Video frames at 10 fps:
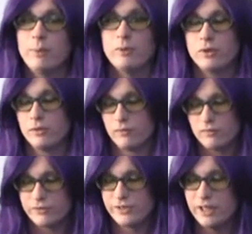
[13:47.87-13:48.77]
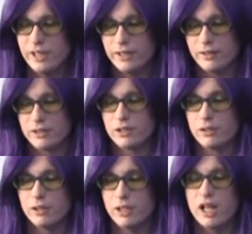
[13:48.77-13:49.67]
people
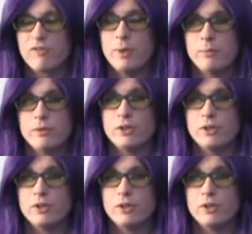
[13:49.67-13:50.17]
a lot of people